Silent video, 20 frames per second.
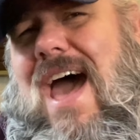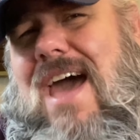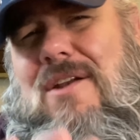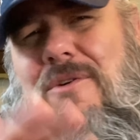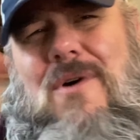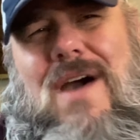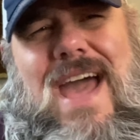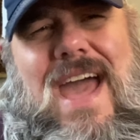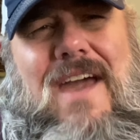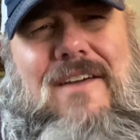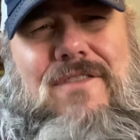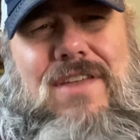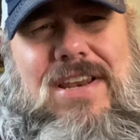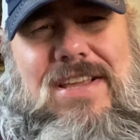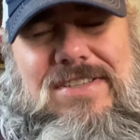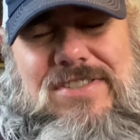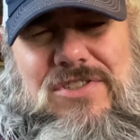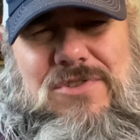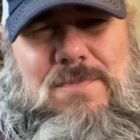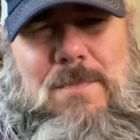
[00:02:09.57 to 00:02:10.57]
I don't have
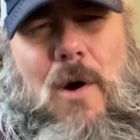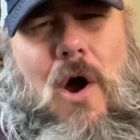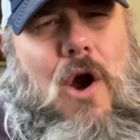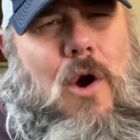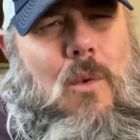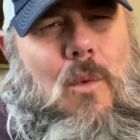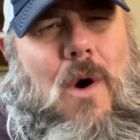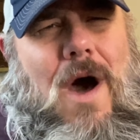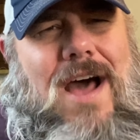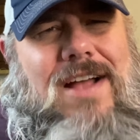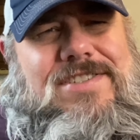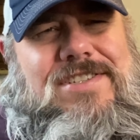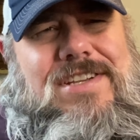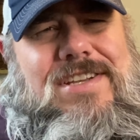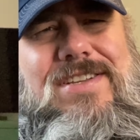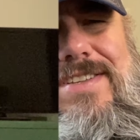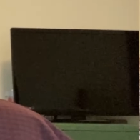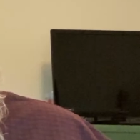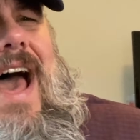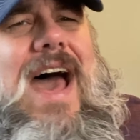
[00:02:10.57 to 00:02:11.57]
any smart
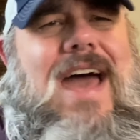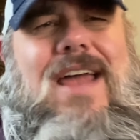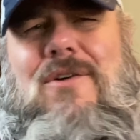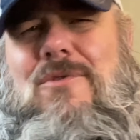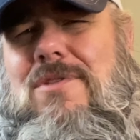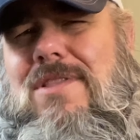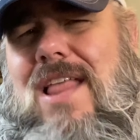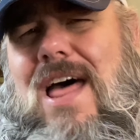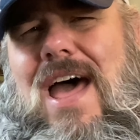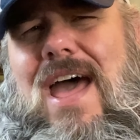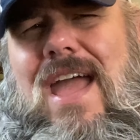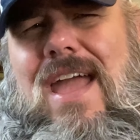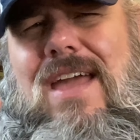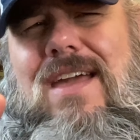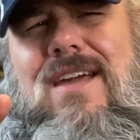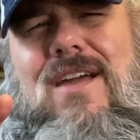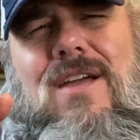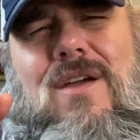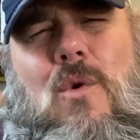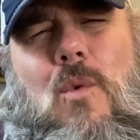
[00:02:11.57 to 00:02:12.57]
watches. I don't
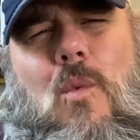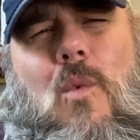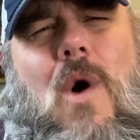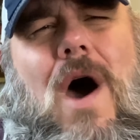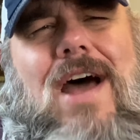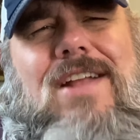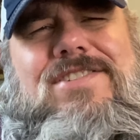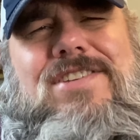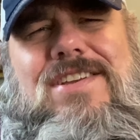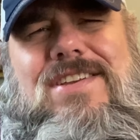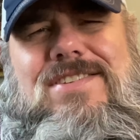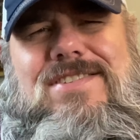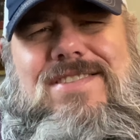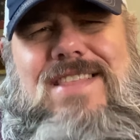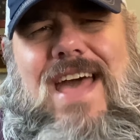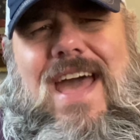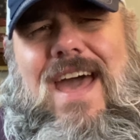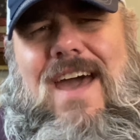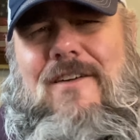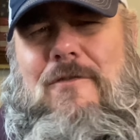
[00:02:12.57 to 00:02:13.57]
like watches
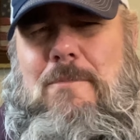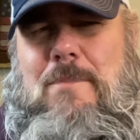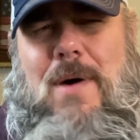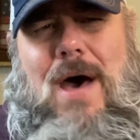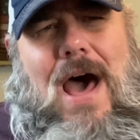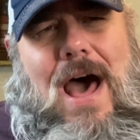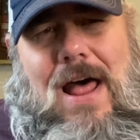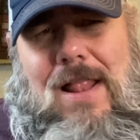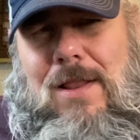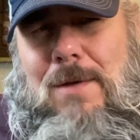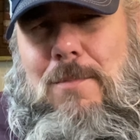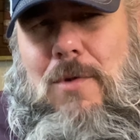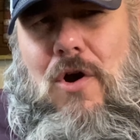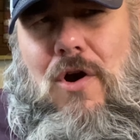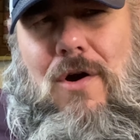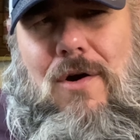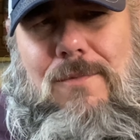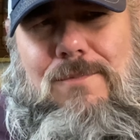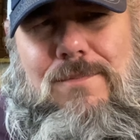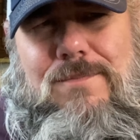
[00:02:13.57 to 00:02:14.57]
that have
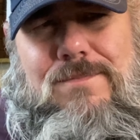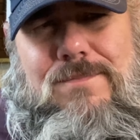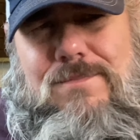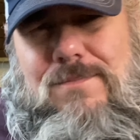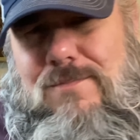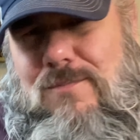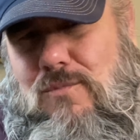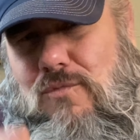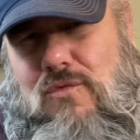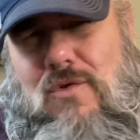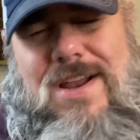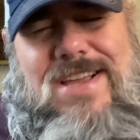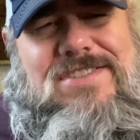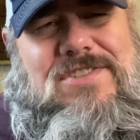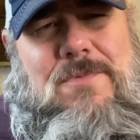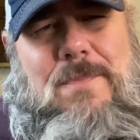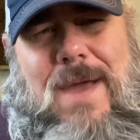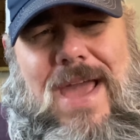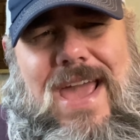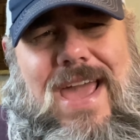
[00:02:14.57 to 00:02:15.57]
polymer
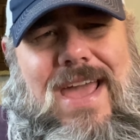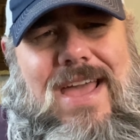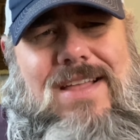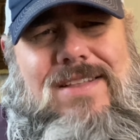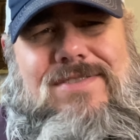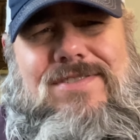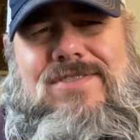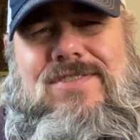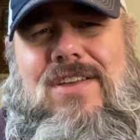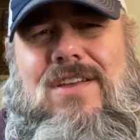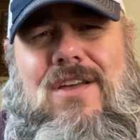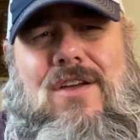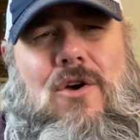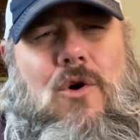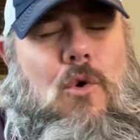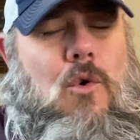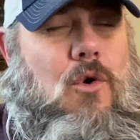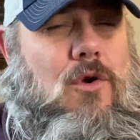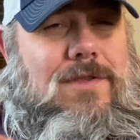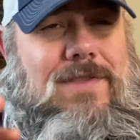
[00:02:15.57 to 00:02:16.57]
wristbands
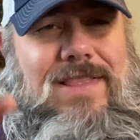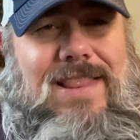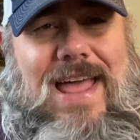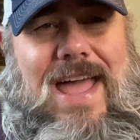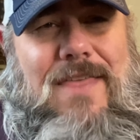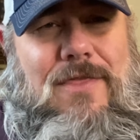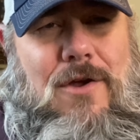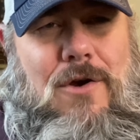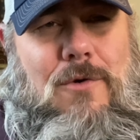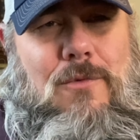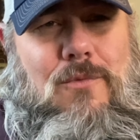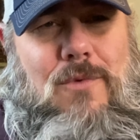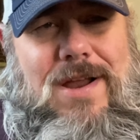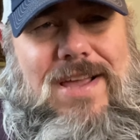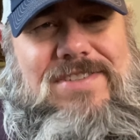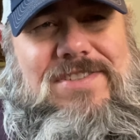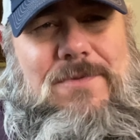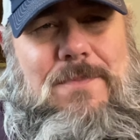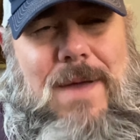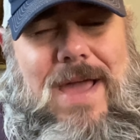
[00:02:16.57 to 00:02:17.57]
or leather
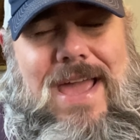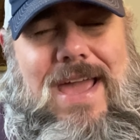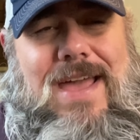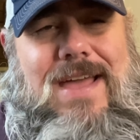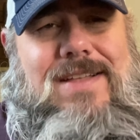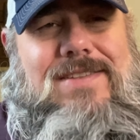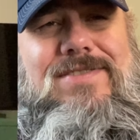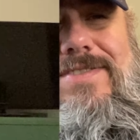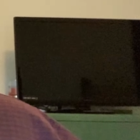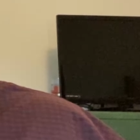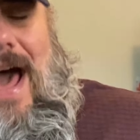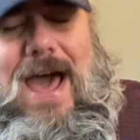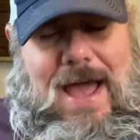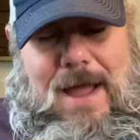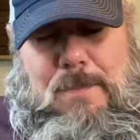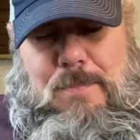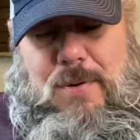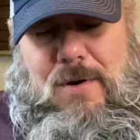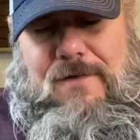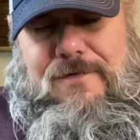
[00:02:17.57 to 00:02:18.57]
wristbands.
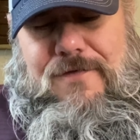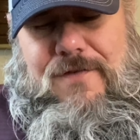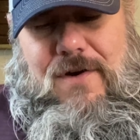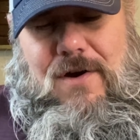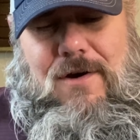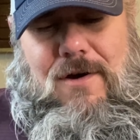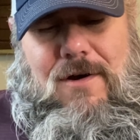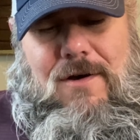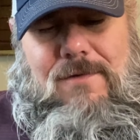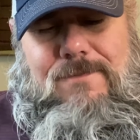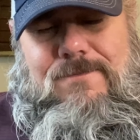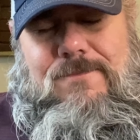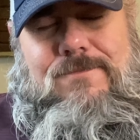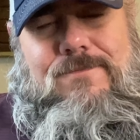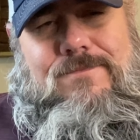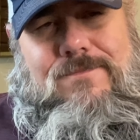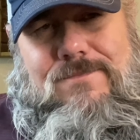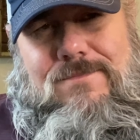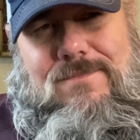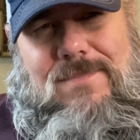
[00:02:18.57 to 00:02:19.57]
I prefer
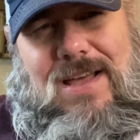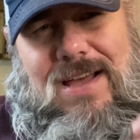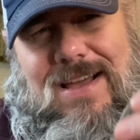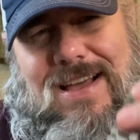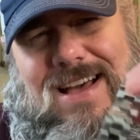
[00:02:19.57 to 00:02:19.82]
a